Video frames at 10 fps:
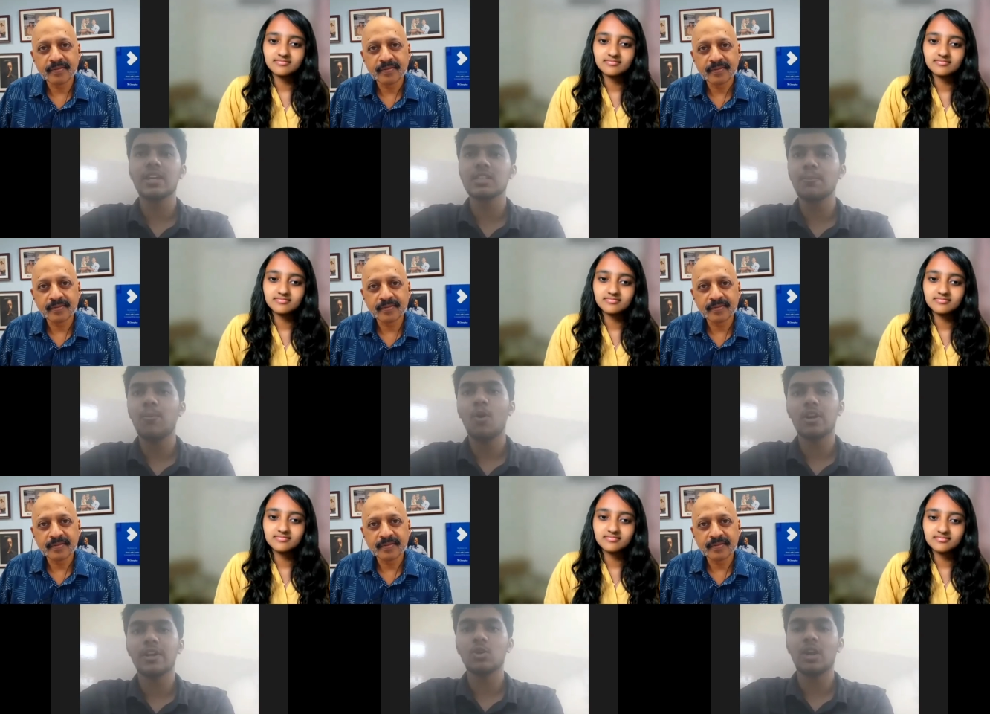Speaker 1: it is
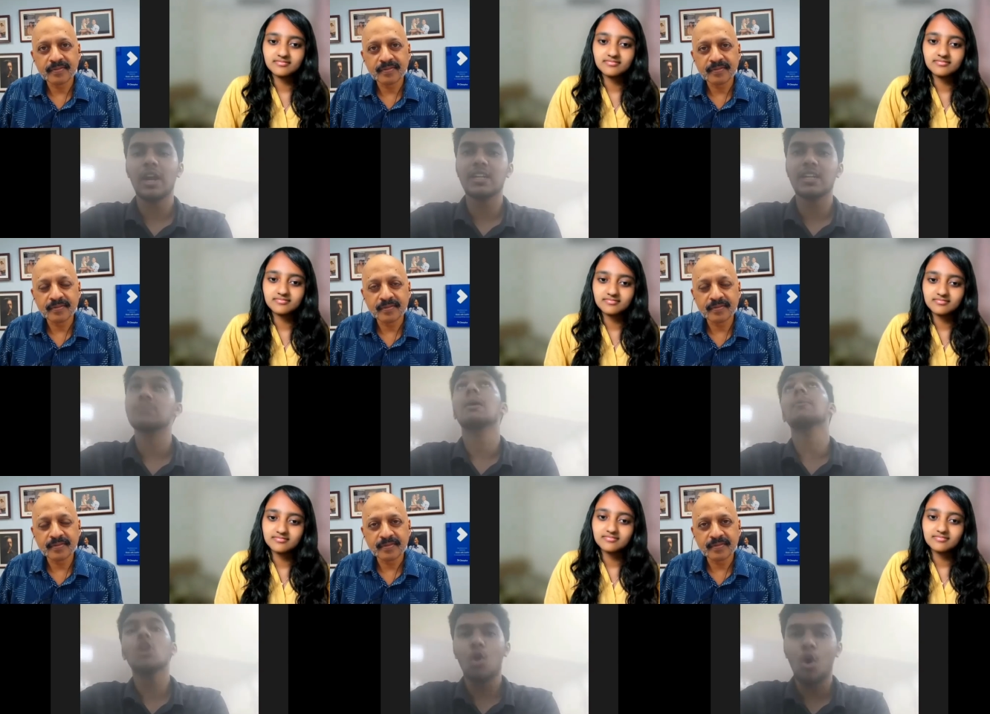important to write tests. Maybe
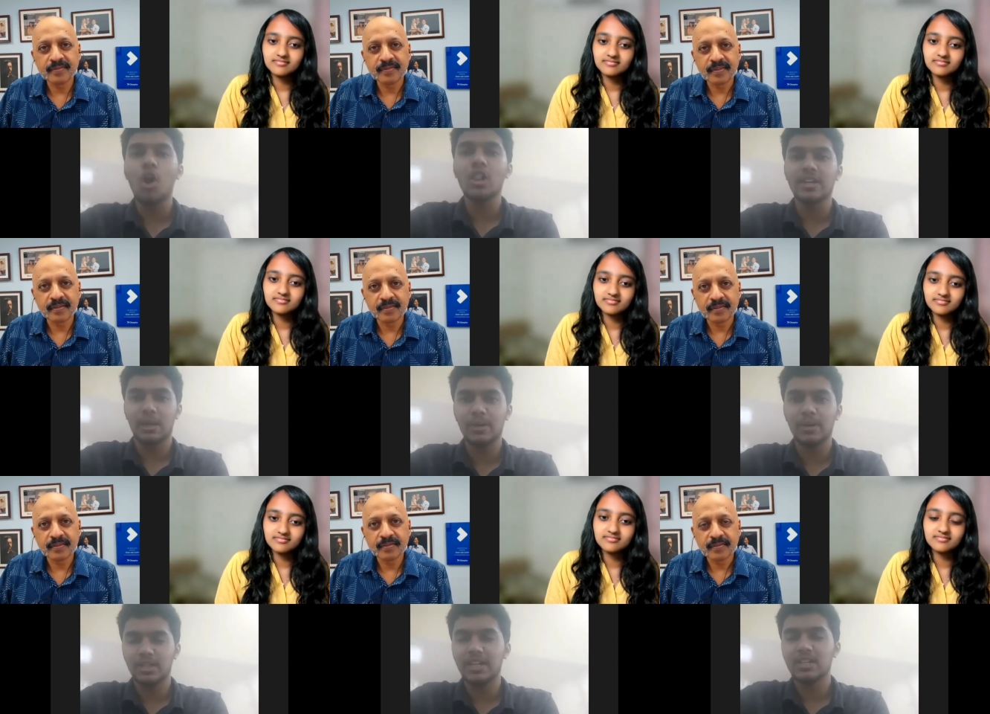not all the time, but
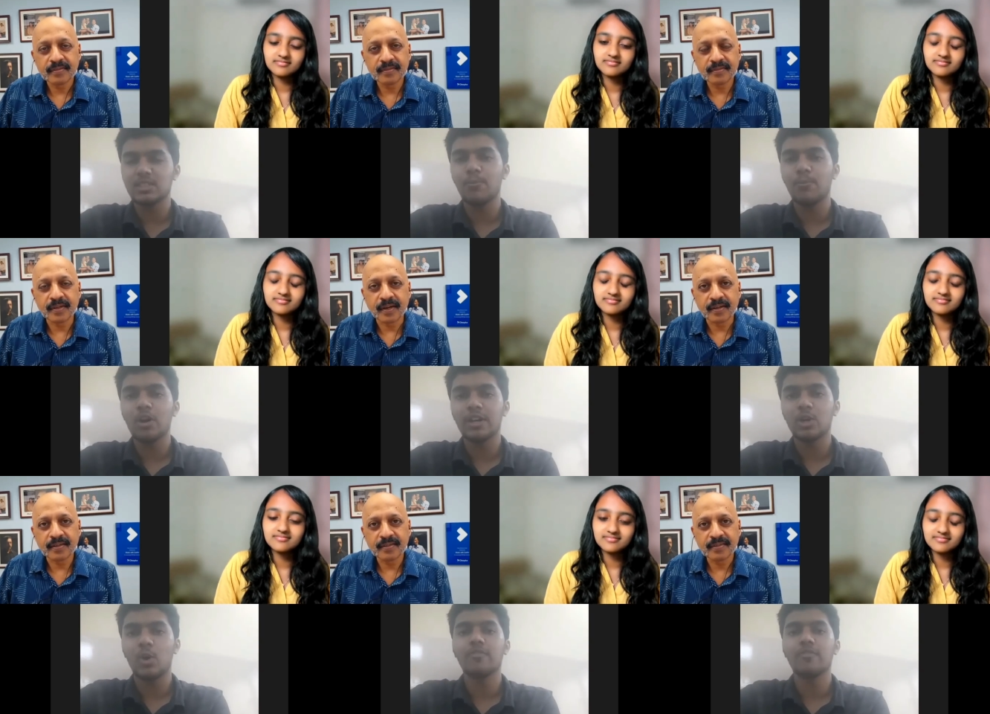it is important
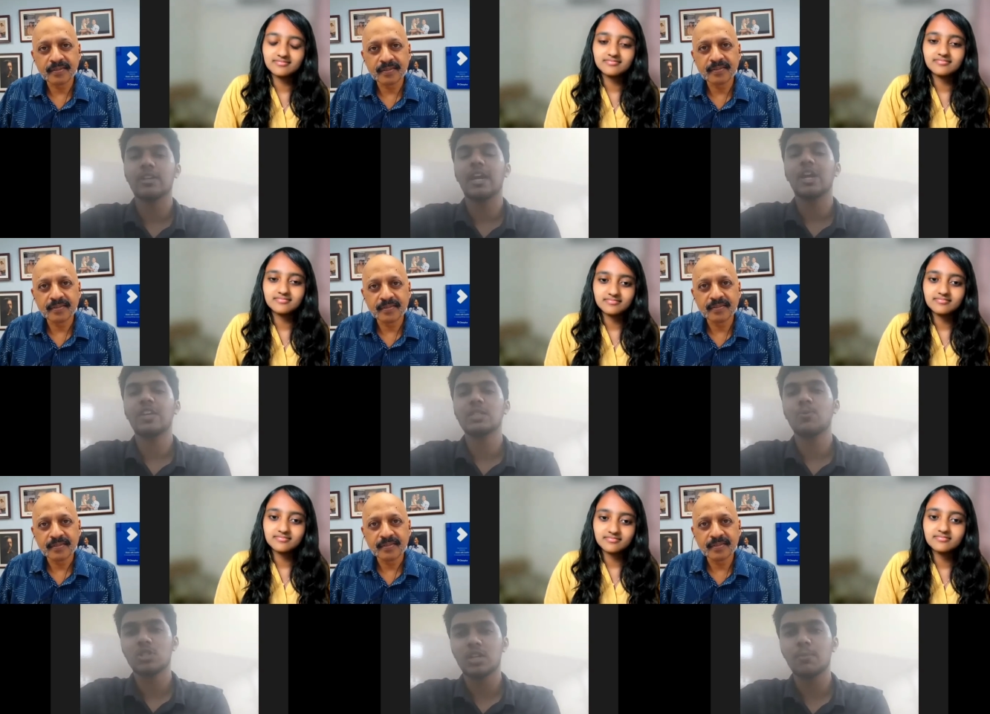to have that kind of
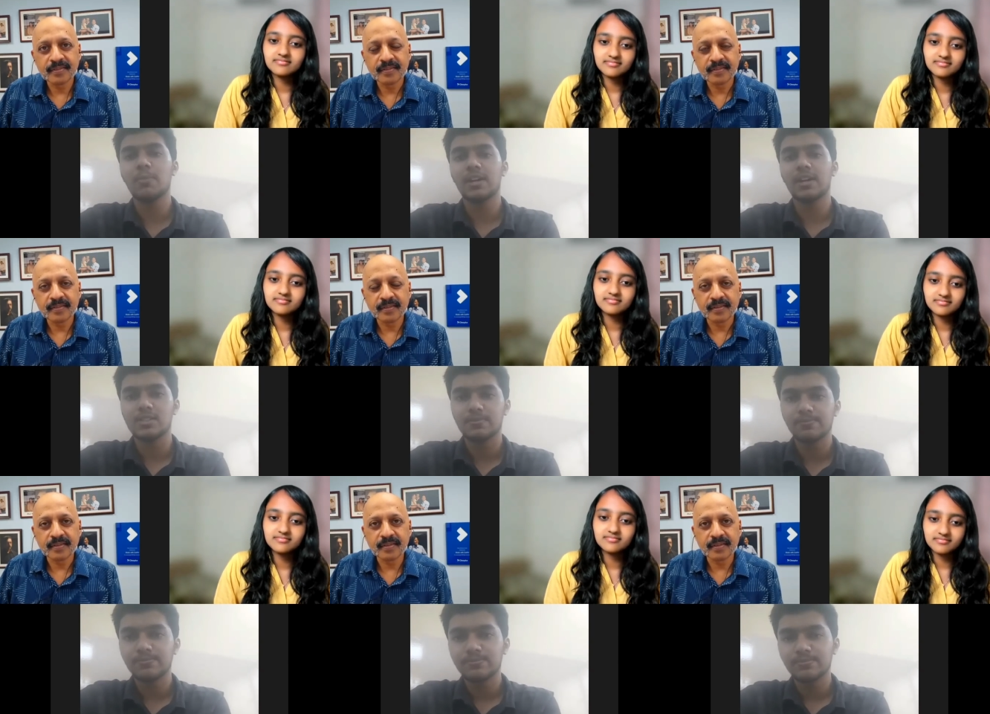exposure and practice.
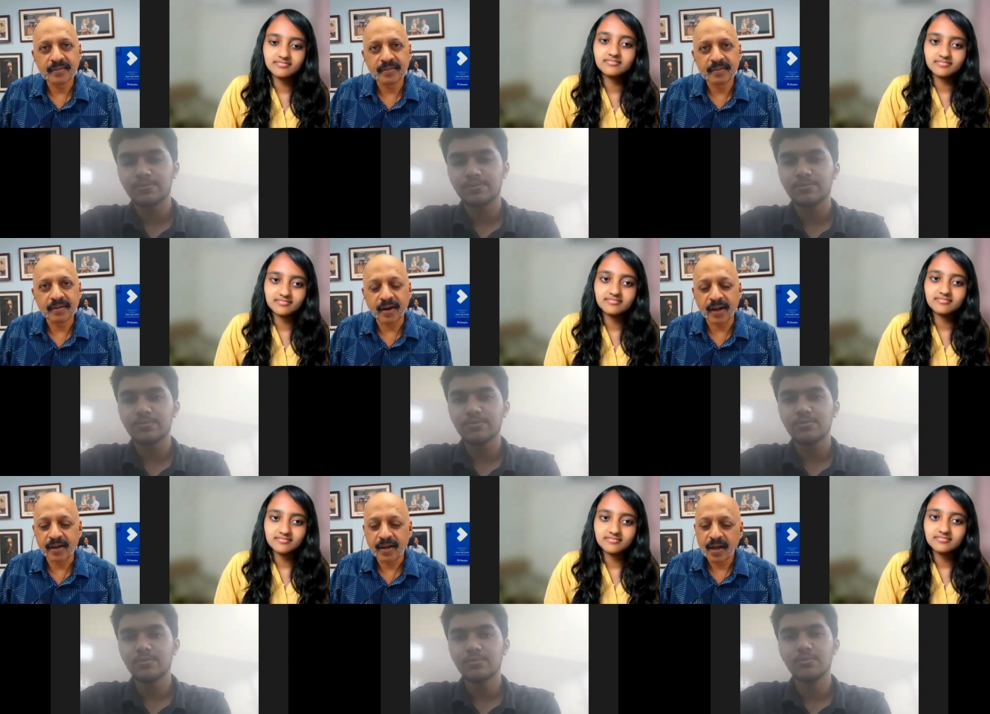
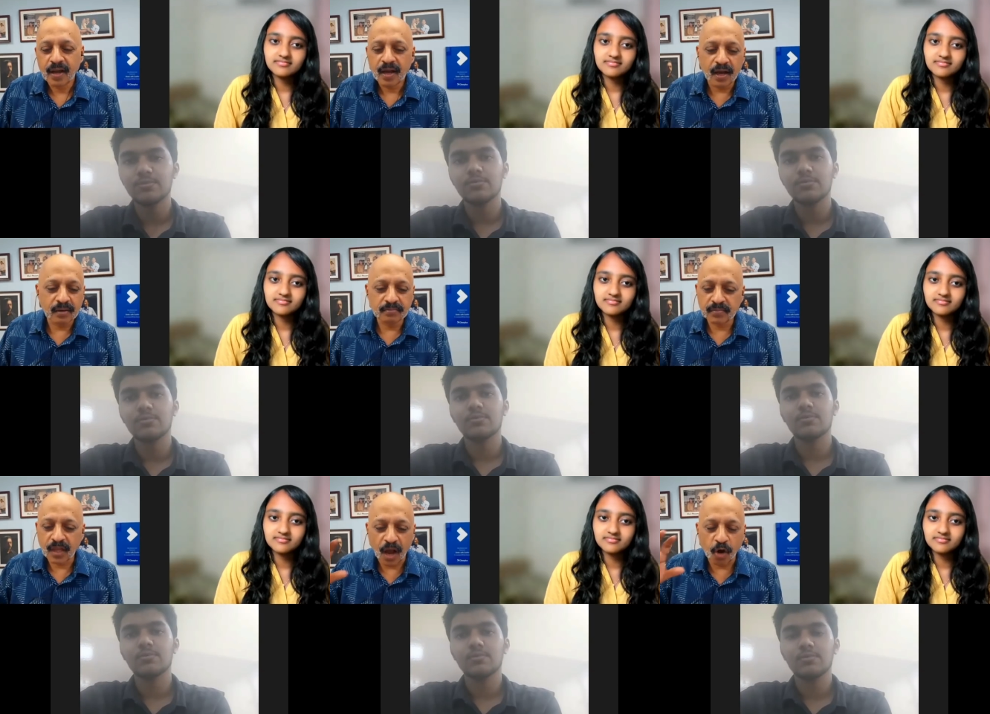
Speaker 2: Right. Uh,
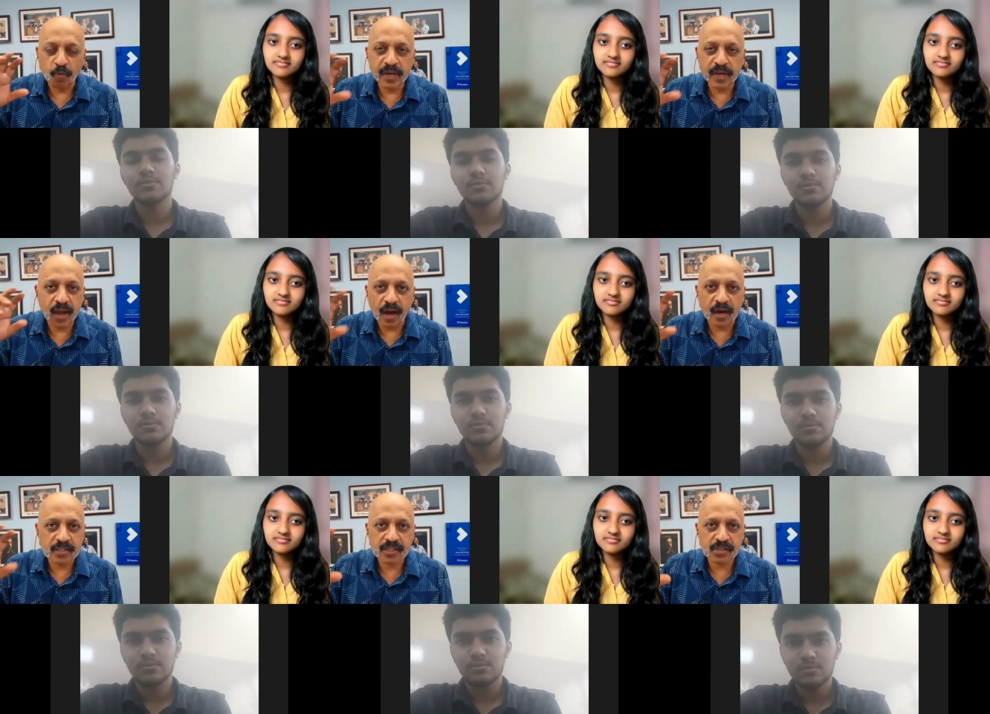how many
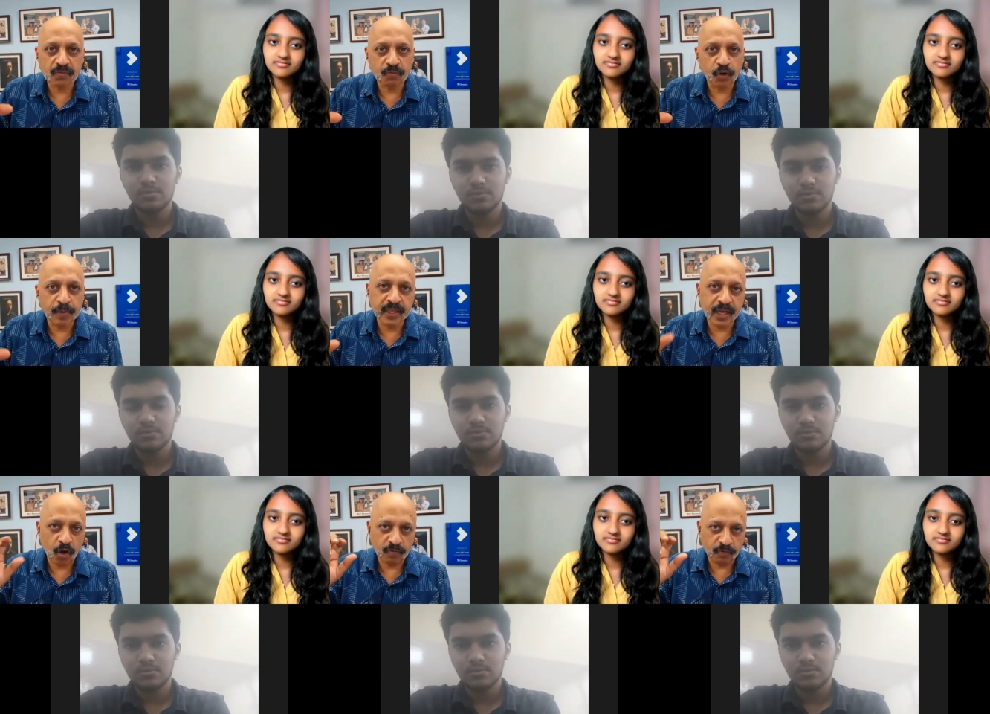hours would be there
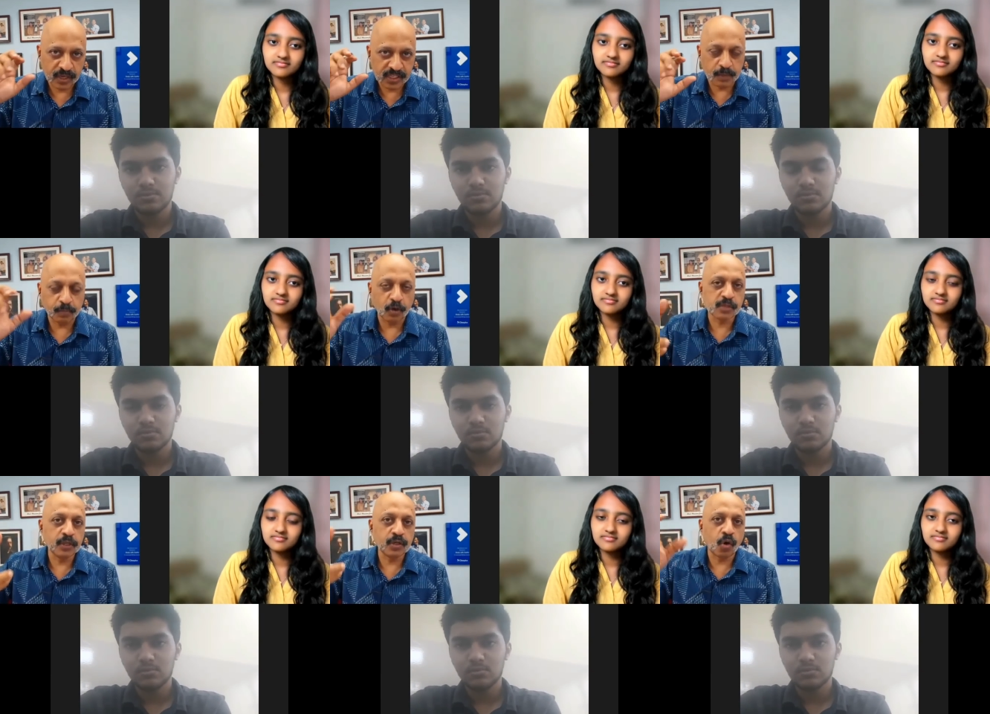or is it
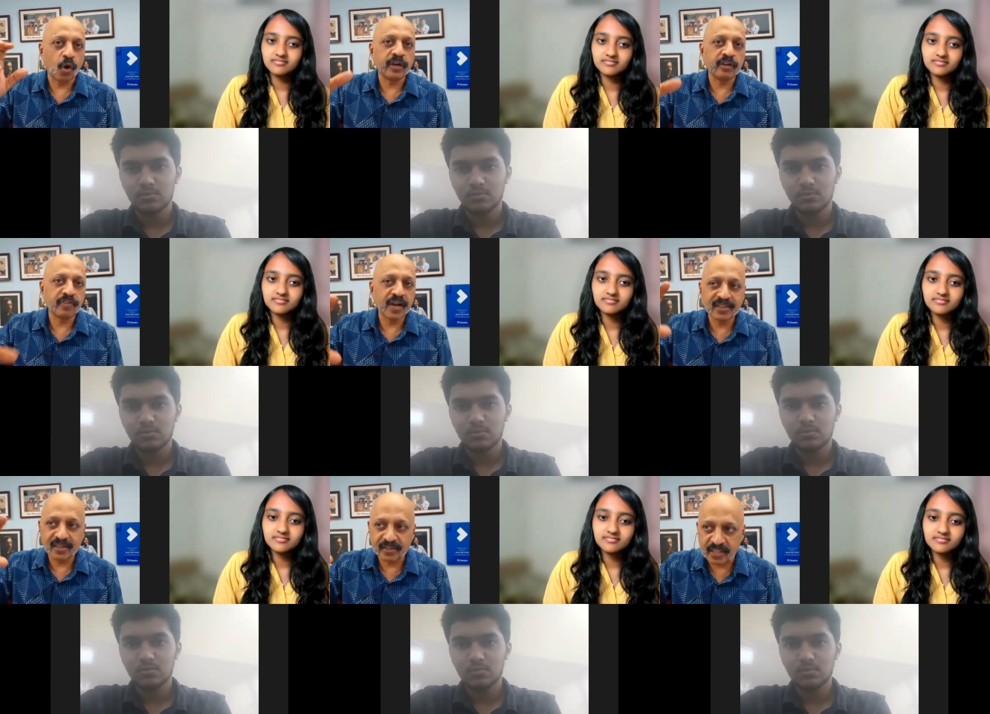possible to quantify
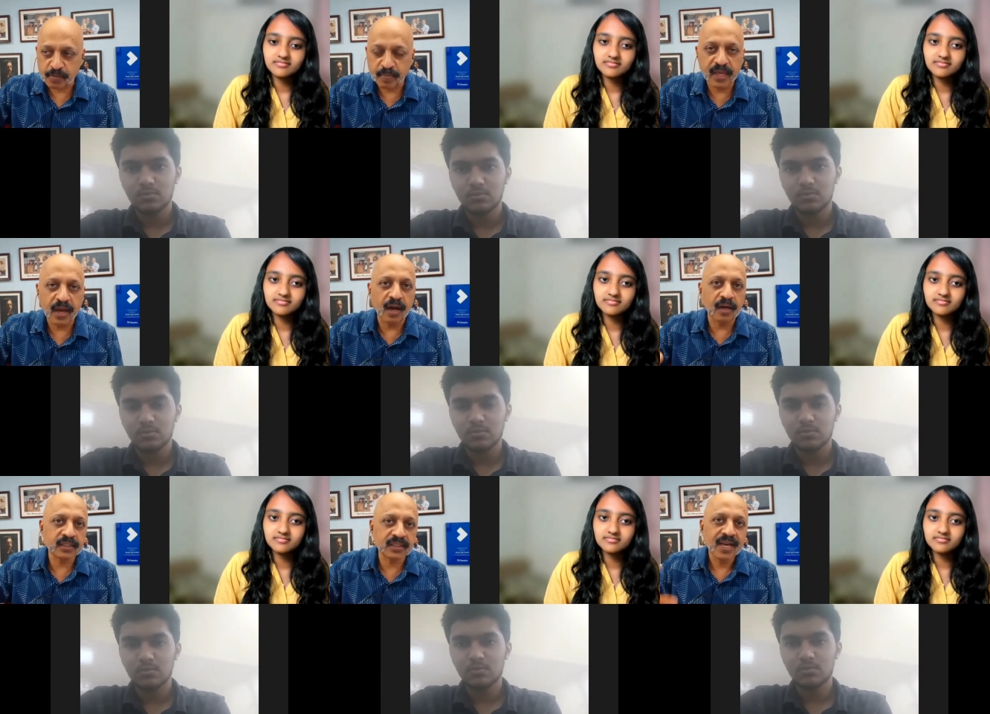that this many
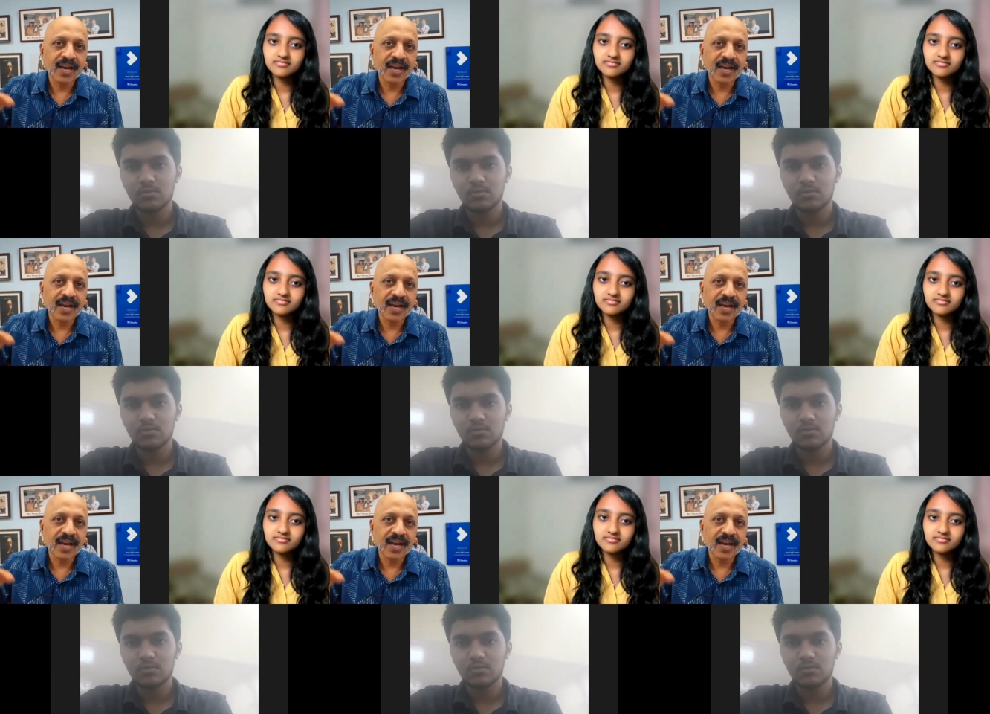hours